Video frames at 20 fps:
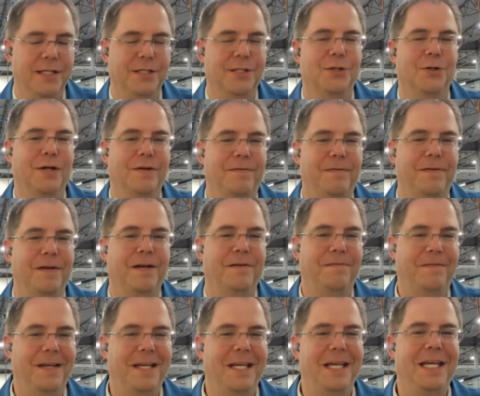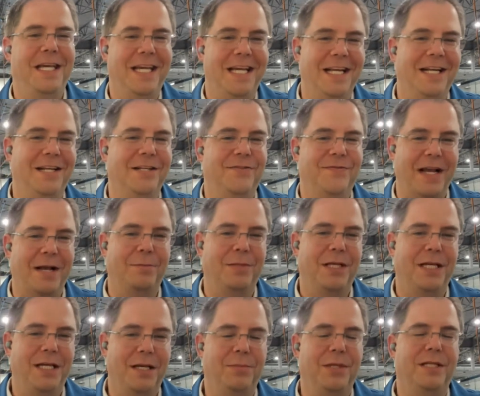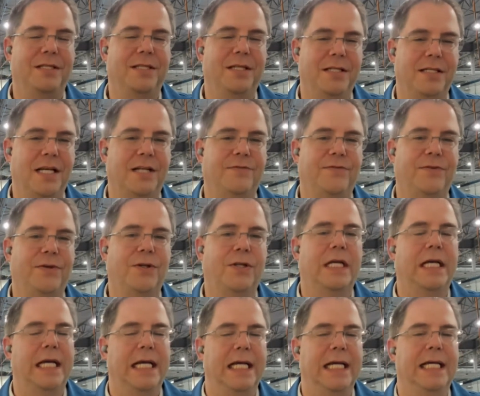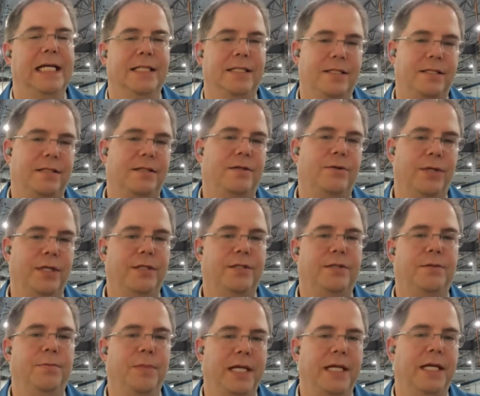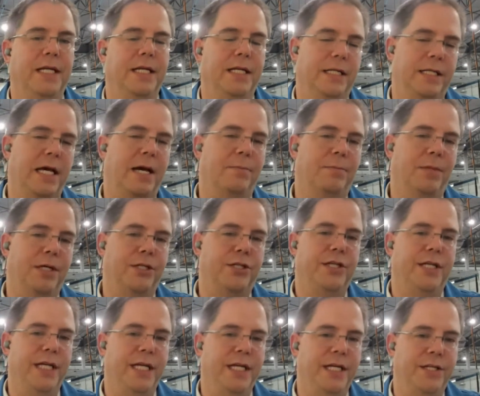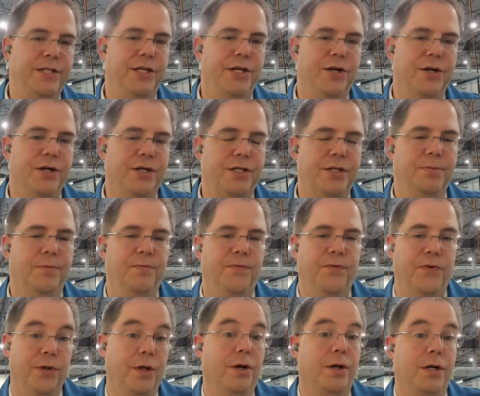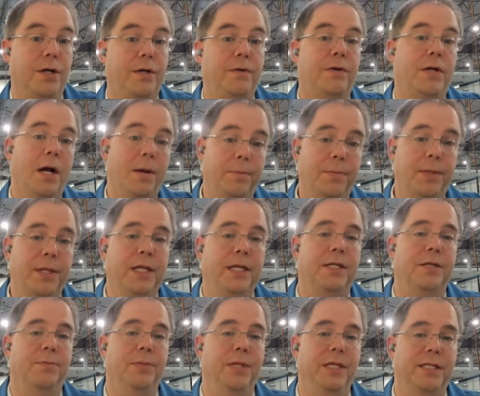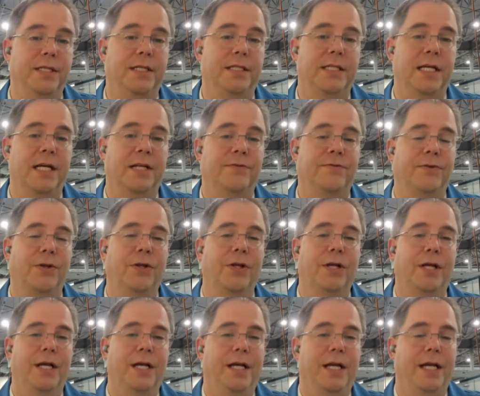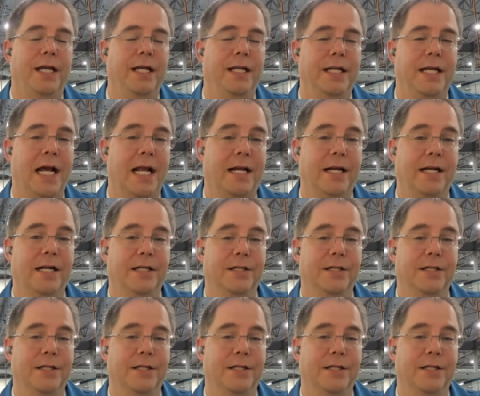So if he and his family can be successful, it's going to make it that much easier for the company to be successful in Canada.